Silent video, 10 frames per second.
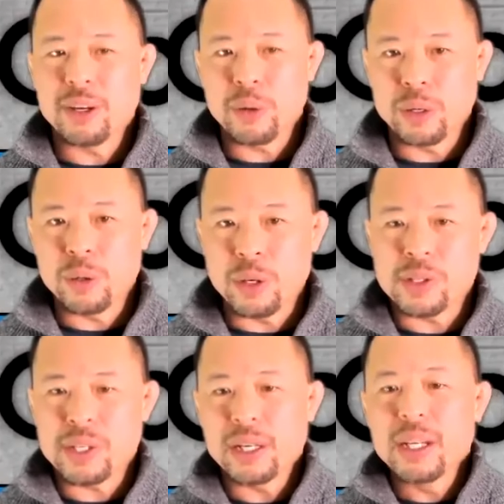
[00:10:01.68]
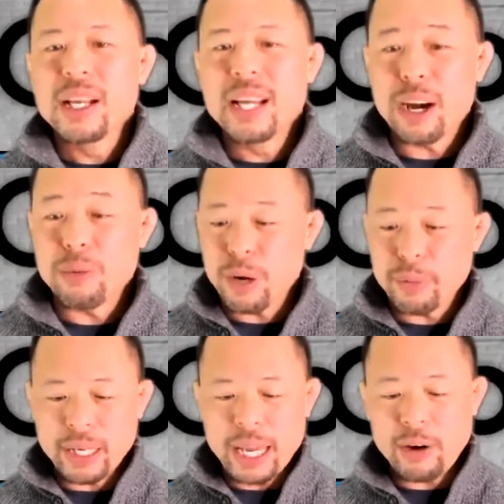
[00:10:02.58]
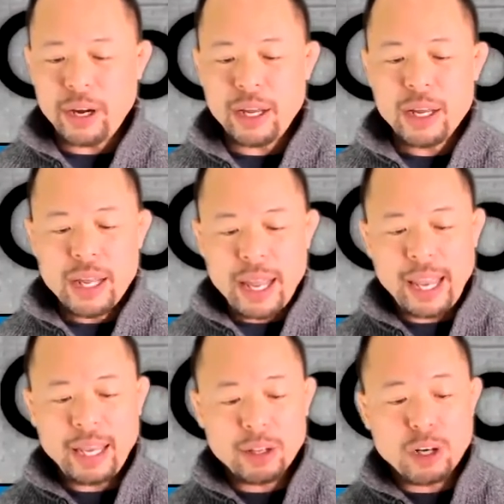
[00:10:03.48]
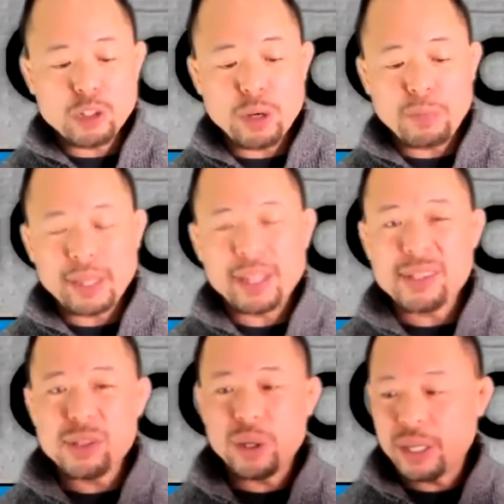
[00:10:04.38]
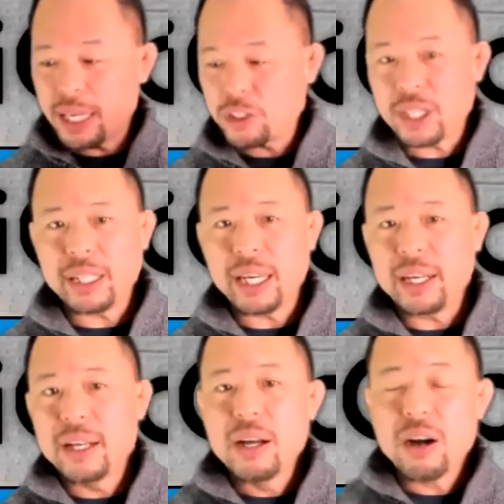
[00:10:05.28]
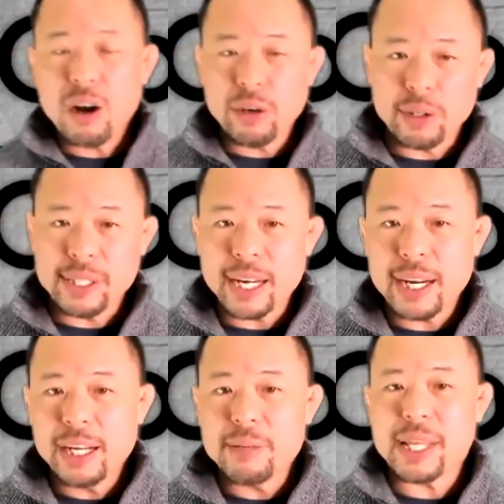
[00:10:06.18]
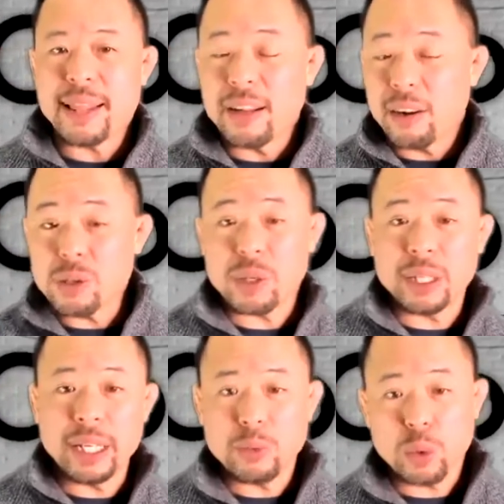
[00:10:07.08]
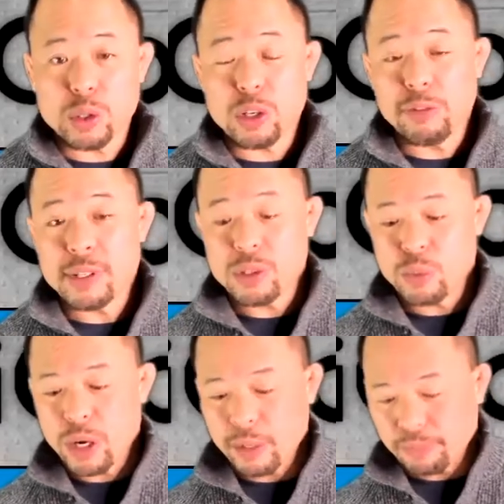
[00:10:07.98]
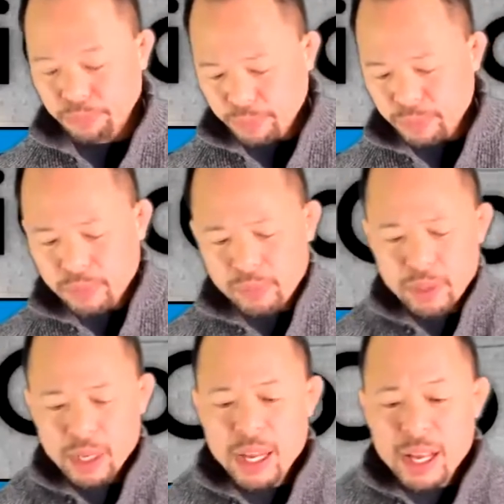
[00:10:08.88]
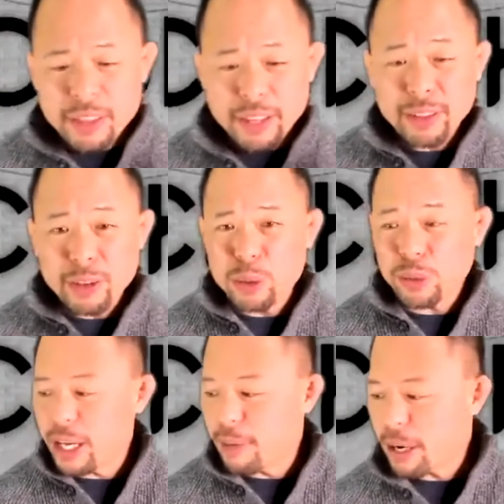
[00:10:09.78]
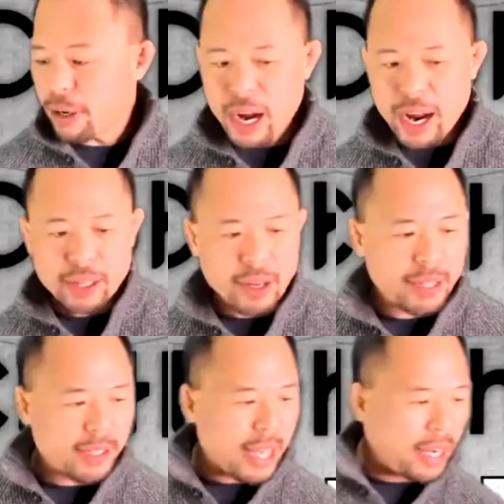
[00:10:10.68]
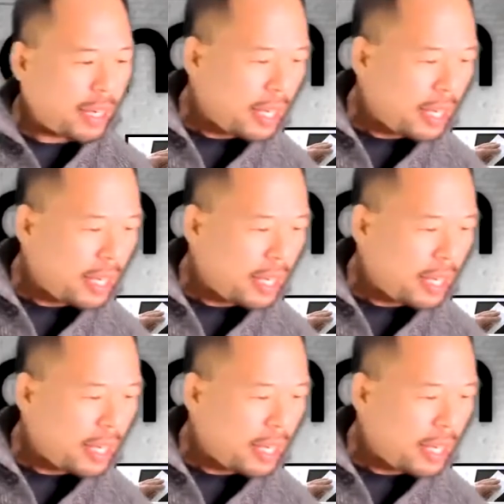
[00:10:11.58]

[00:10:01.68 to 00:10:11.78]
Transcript: knowing who used it, I'd probably carry a large wipe like this so you can actually clean all your tech items and then also clean the work surface as well. The other cool thing about iCloth is that,